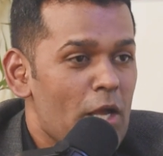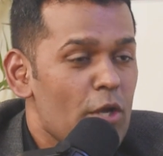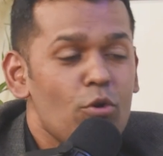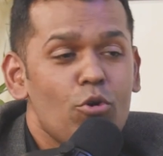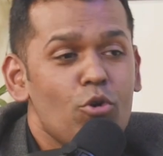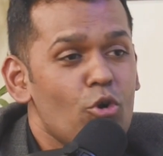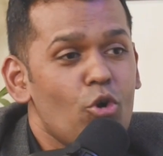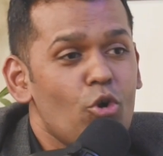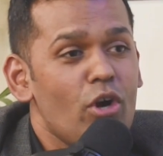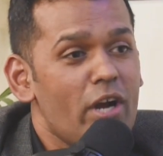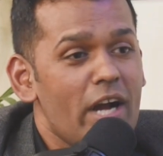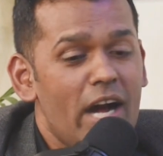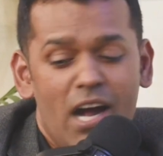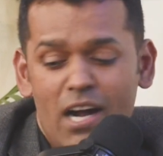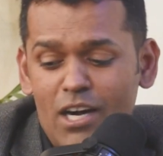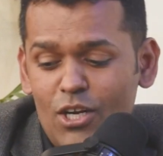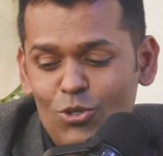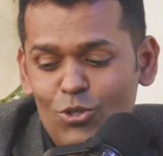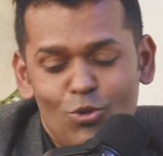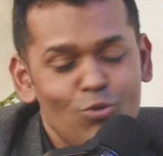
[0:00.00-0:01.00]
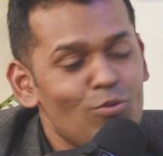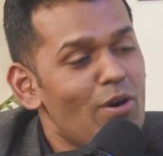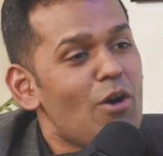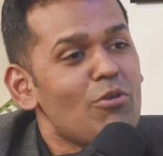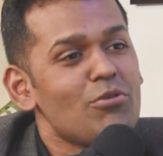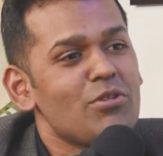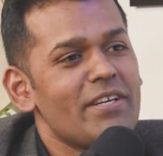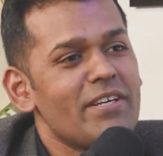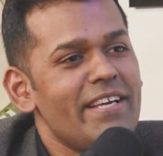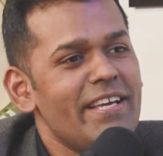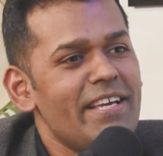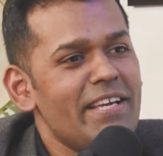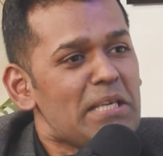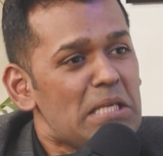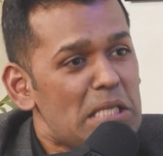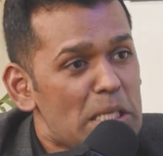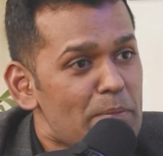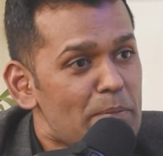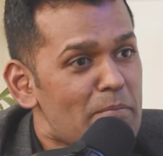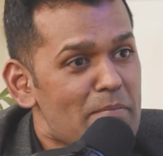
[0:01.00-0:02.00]
You can't throughout the day
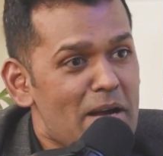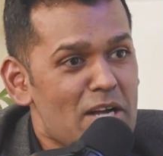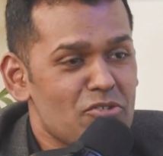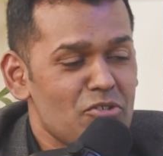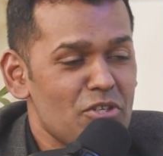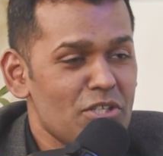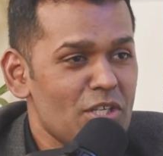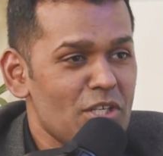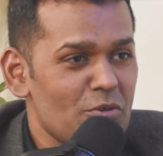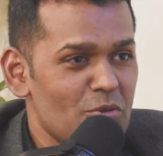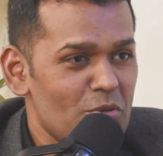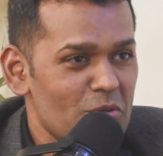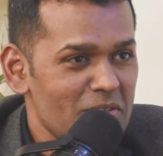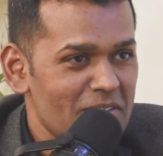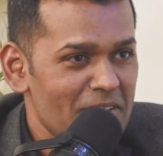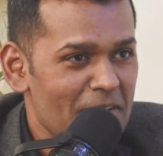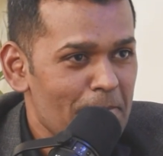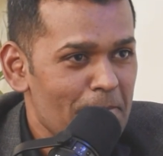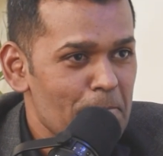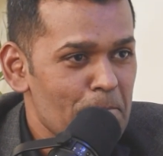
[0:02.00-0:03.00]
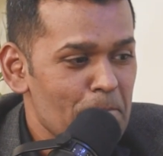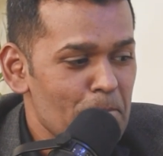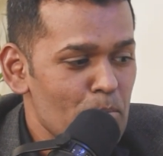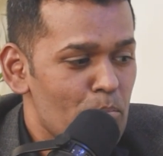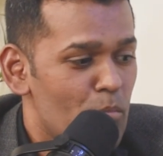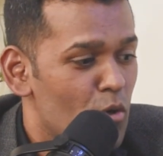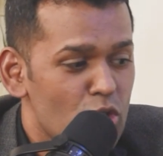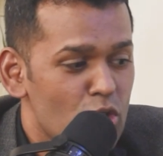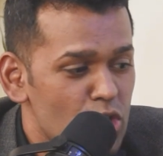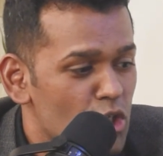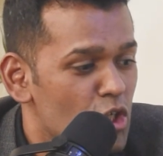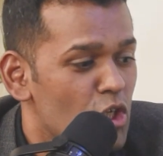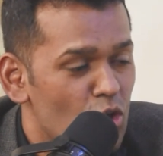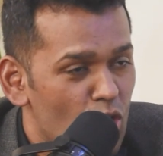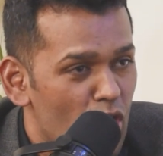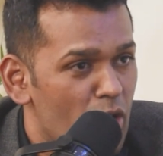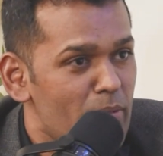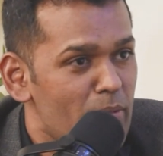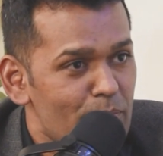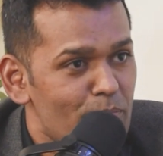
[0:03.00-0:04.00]
keep imagining the goal because you
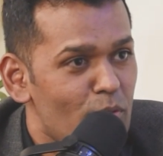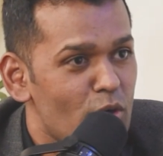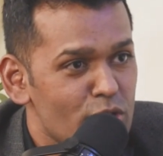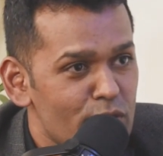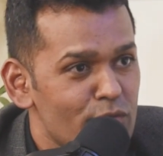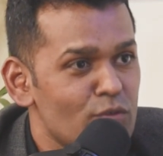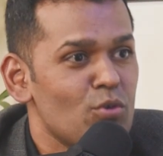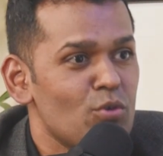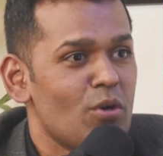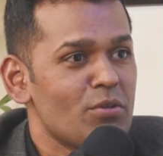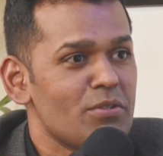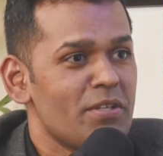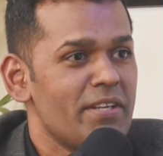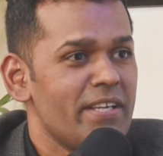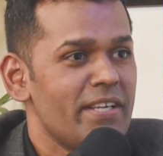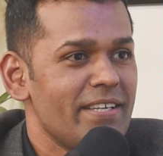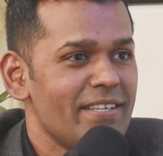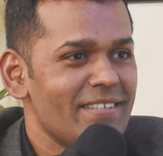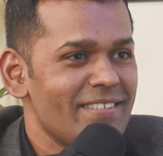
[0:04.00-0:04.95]
cannot be positive throughout the day.